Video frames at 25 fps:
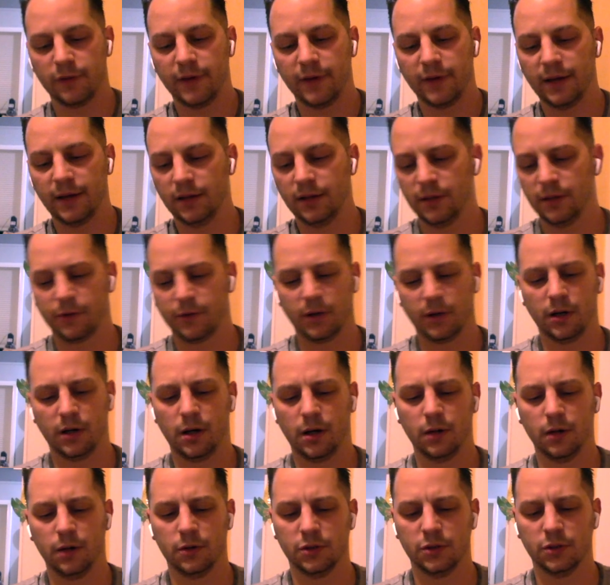I've had different
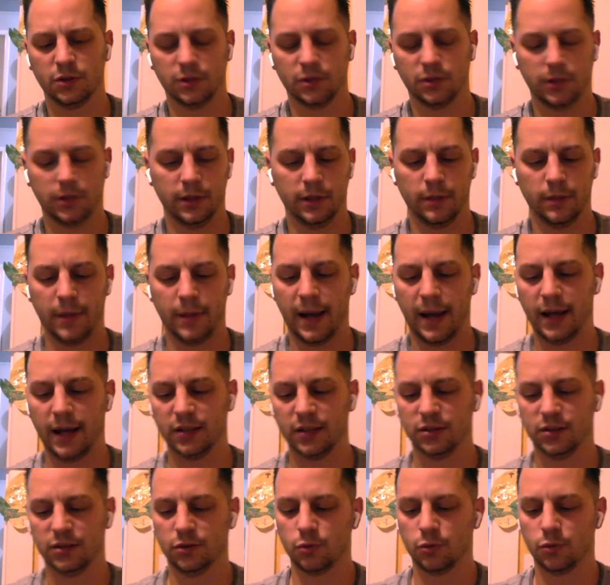colors in the
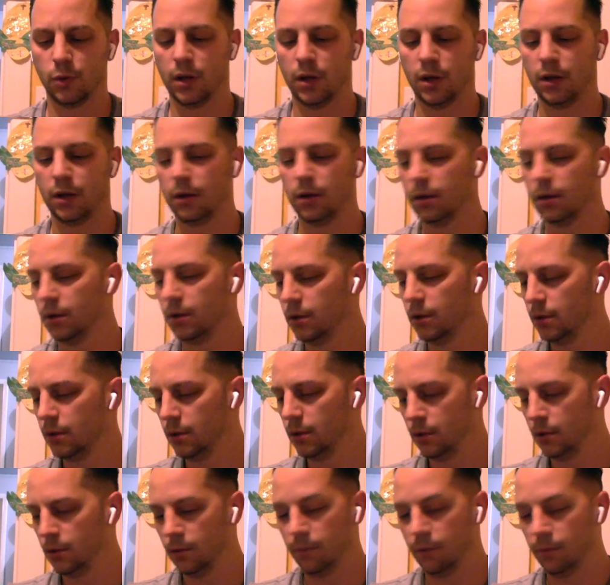past as well,
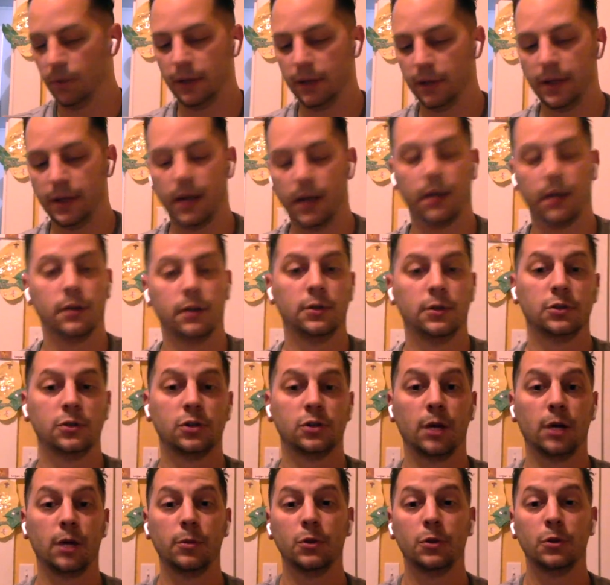but yeah,
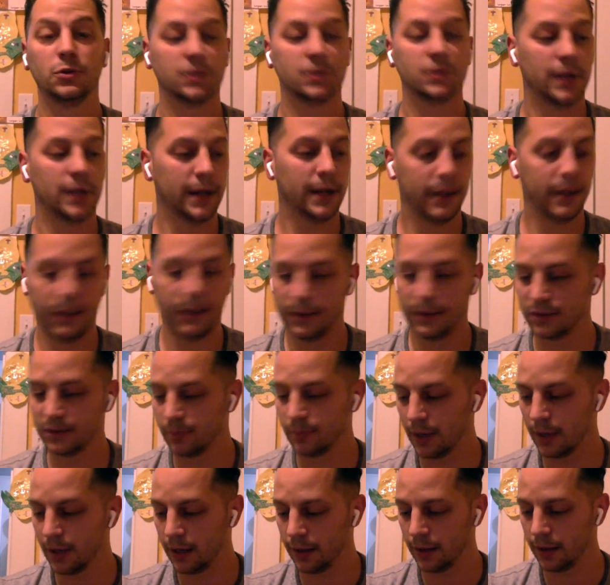so I'm using that
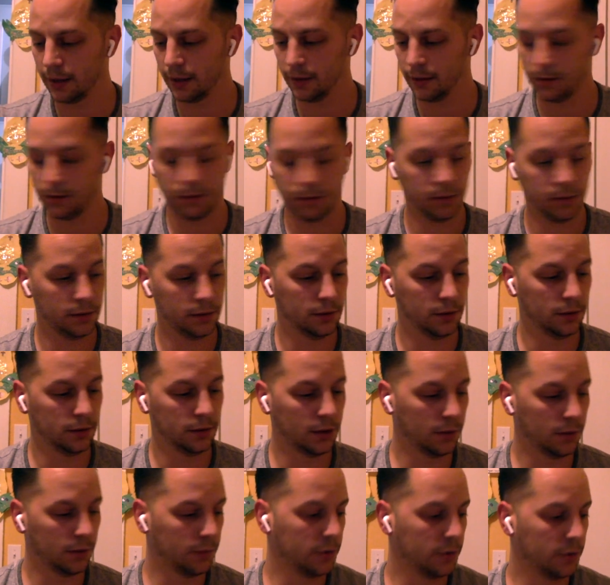as my
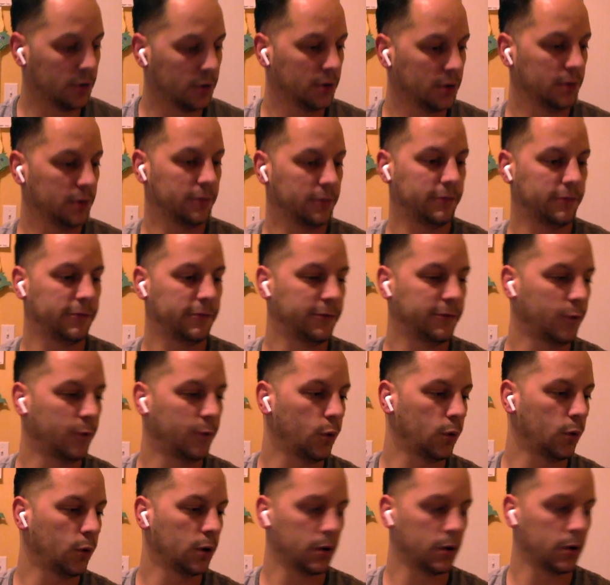number
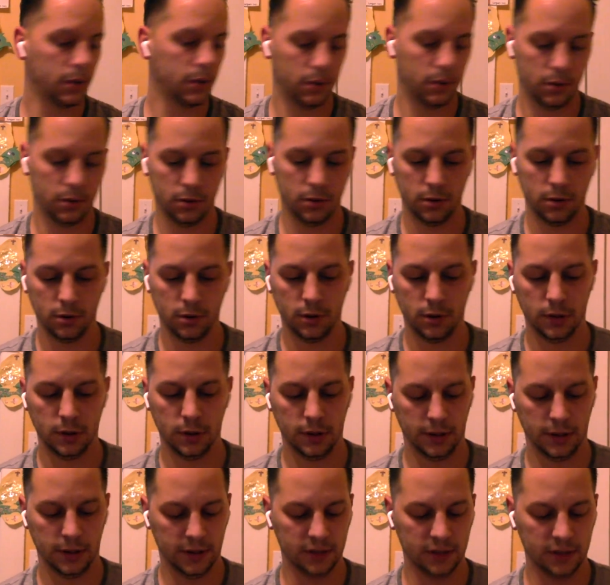four,
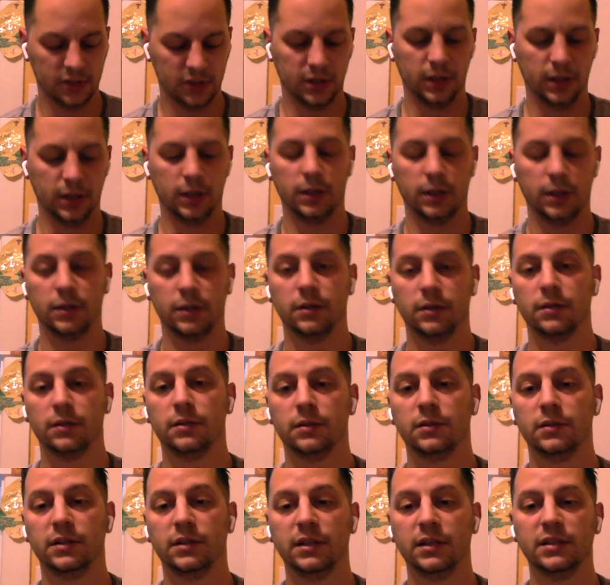is the
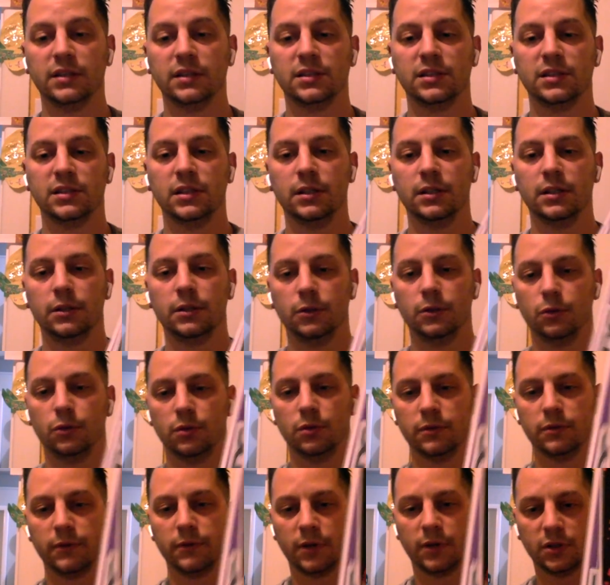DC
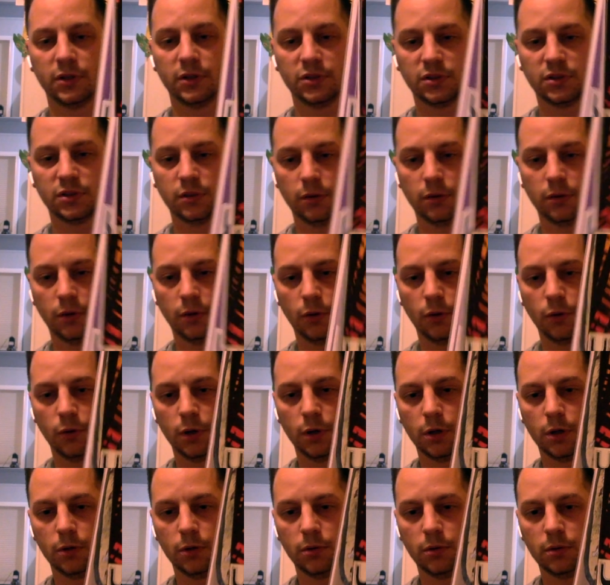Universe
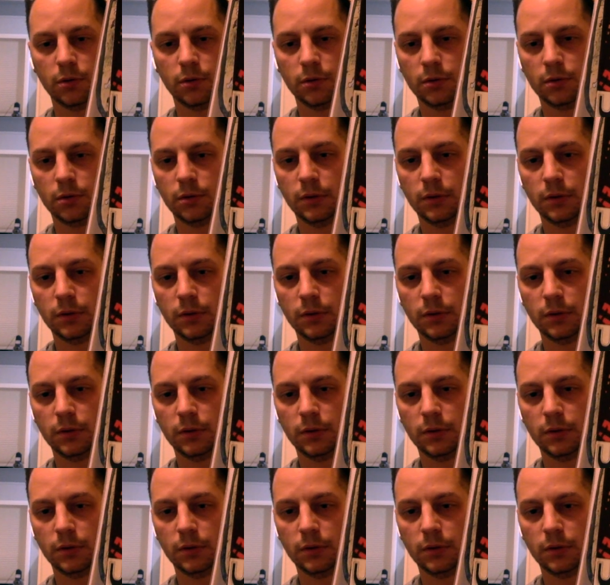logo